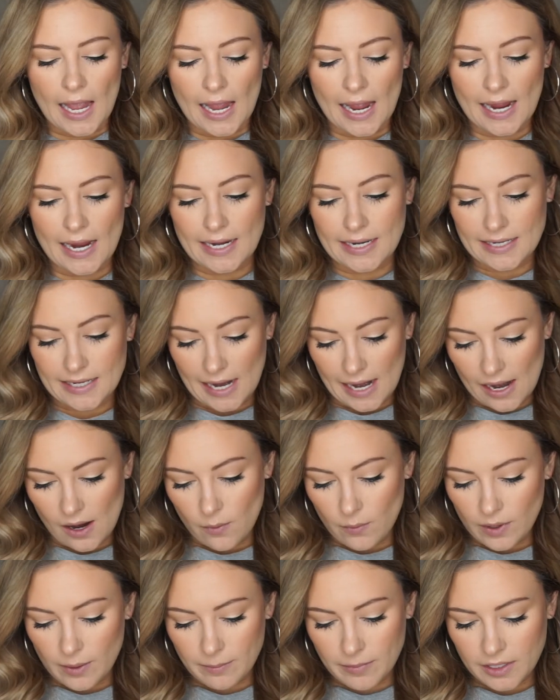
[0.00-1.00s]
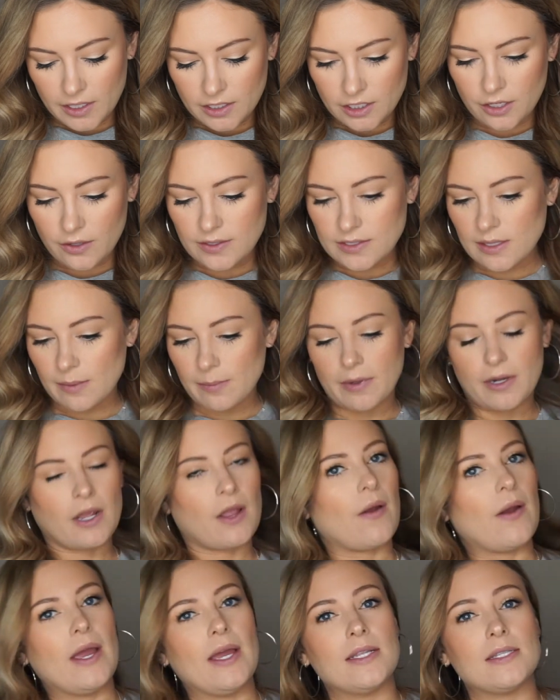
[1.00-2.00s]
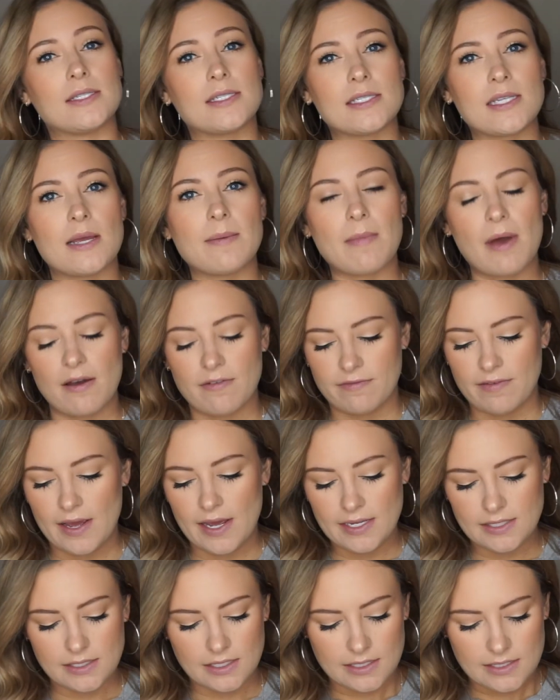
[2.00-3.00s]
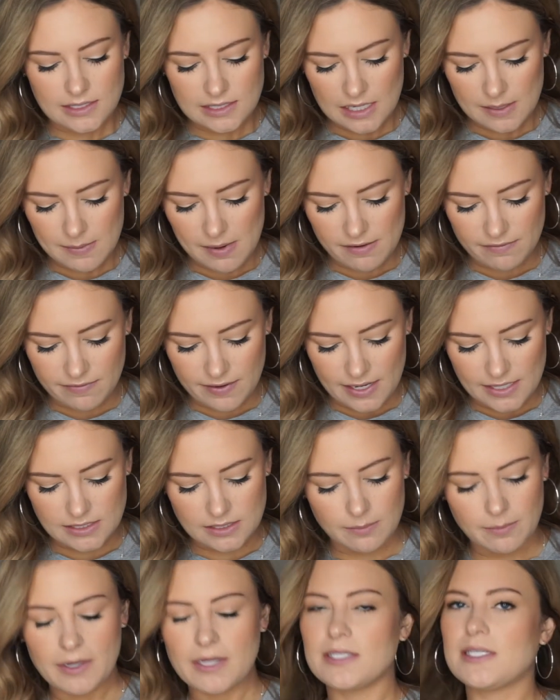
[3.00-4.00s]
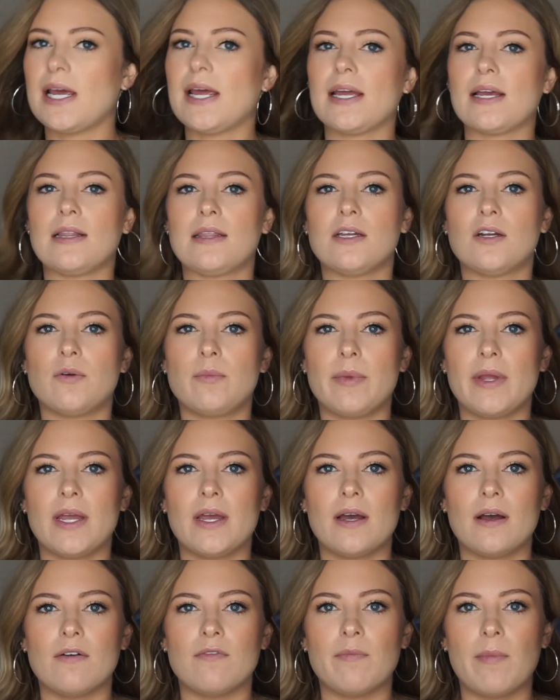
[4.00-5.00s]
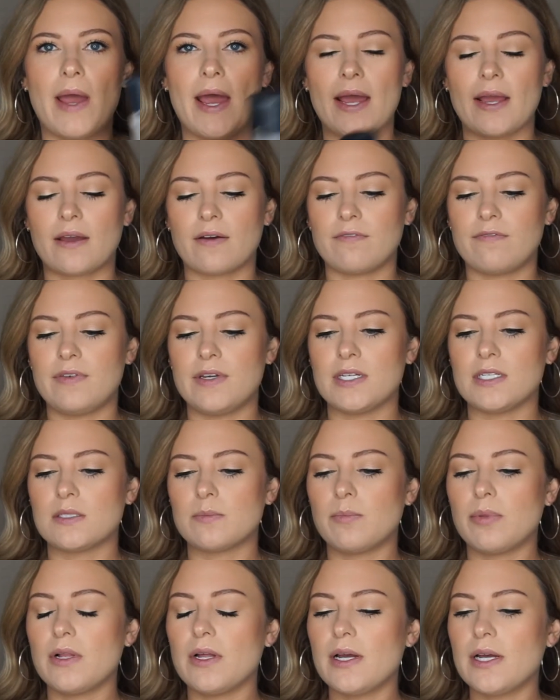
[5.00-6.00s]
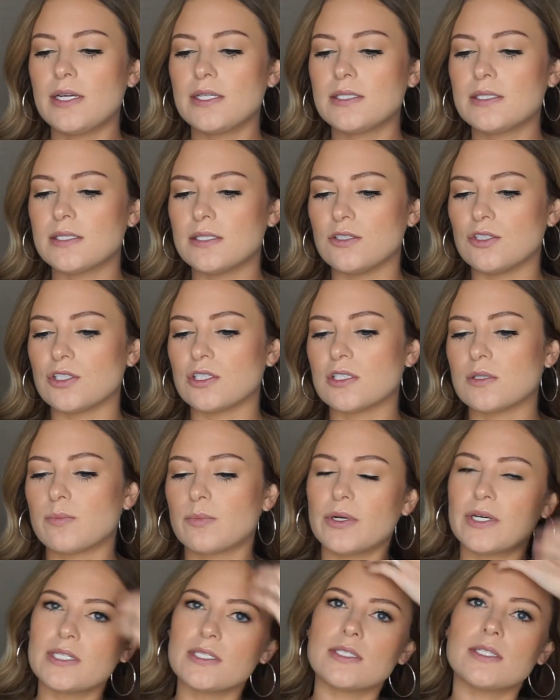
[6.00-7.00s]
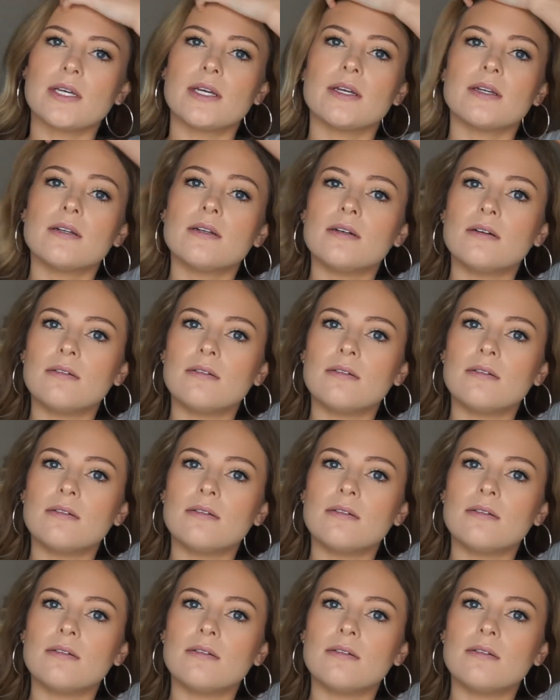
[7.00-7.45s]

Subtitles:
And now what I'm going to do is I'm going to go ahead and set my face. And to set my face, I'm going to take a little bit of MAC Fix Plus and just spritz it.